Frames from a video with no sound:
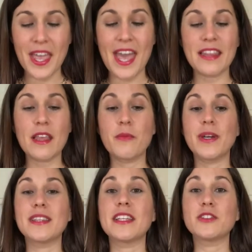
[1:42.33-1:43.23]
and
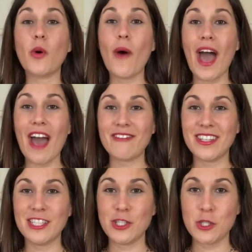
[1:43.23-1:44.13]
when they don't have
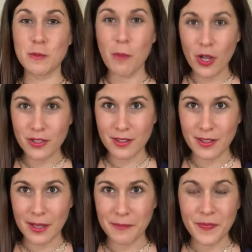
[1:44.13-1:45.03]
any spots
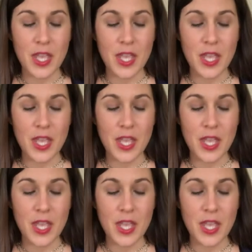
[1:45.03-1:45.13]
on them.